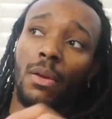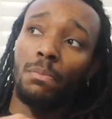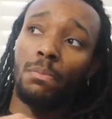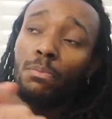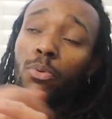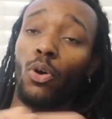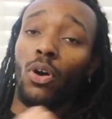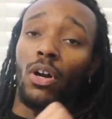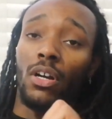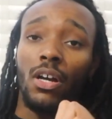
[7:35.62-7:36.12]

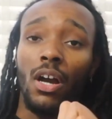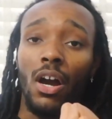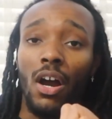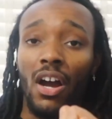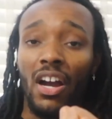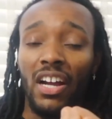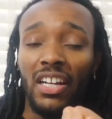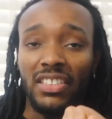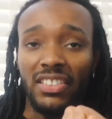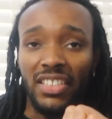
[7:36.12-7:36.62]
bought a
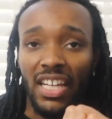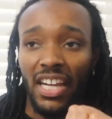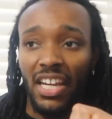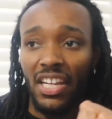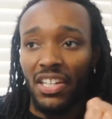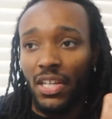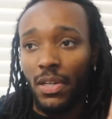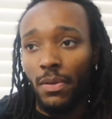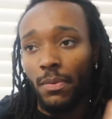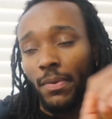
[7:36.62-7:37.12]
car in
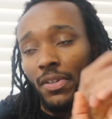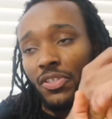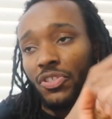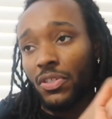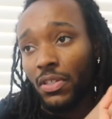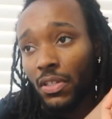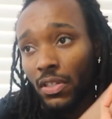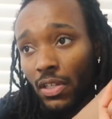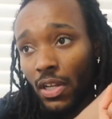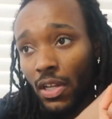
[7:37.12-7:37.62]
second year with my
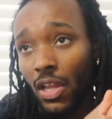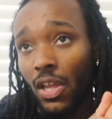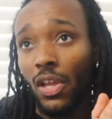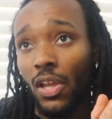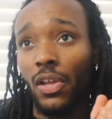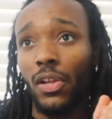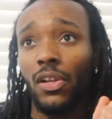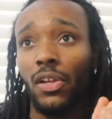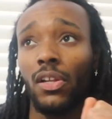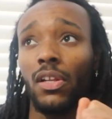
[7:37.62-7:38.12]
student
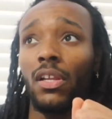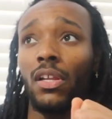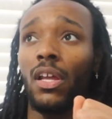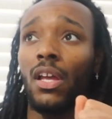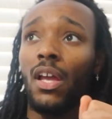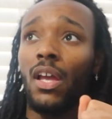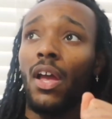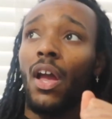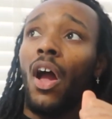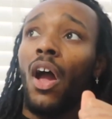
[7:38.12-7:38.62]
loan.
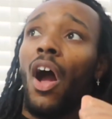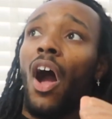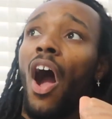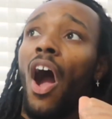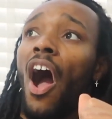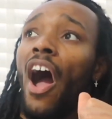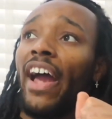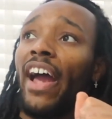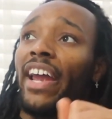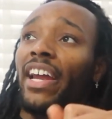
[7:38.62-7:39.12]

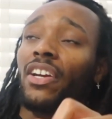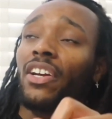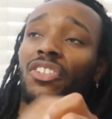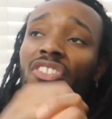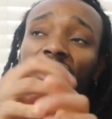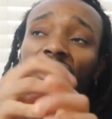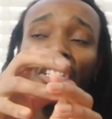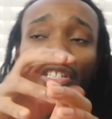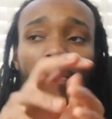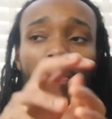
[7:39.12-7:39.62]
I
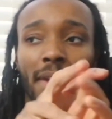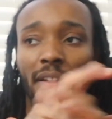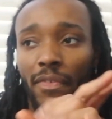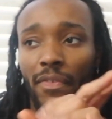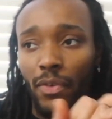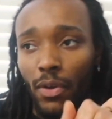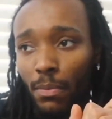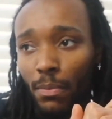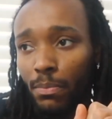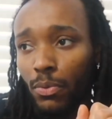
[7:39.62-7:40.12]
continued to play
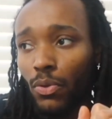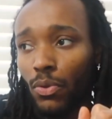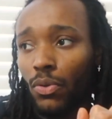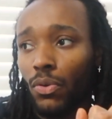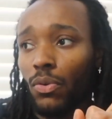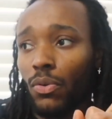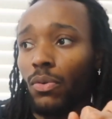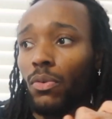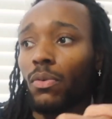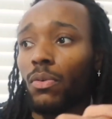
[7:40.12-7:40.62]

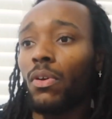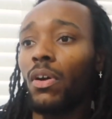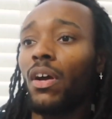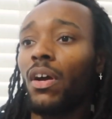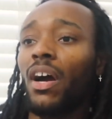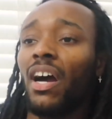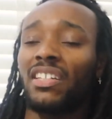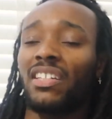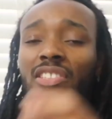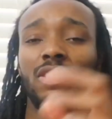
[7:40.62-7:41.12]
football.
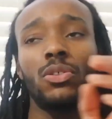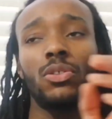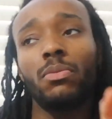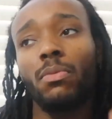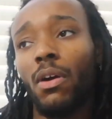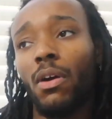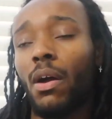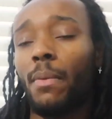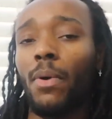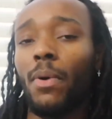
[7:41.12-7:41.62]
I still
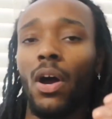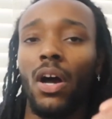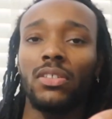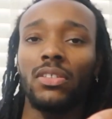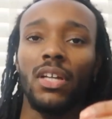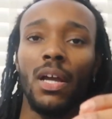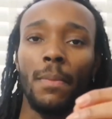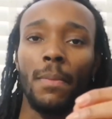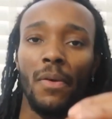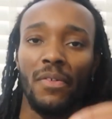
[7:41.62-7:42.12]
work
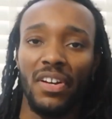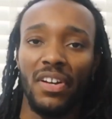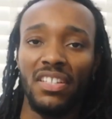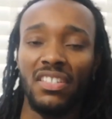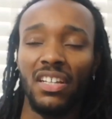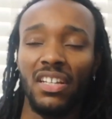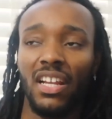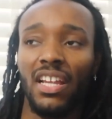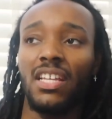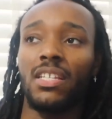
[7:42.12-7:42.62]
part-time, but
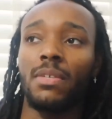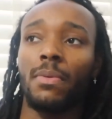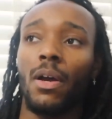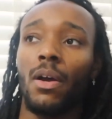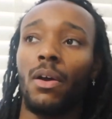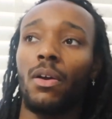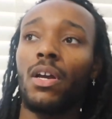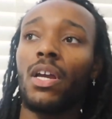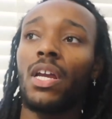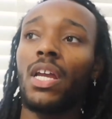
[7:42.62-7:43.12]
realistically it's
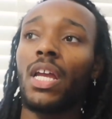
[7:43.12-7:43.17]
about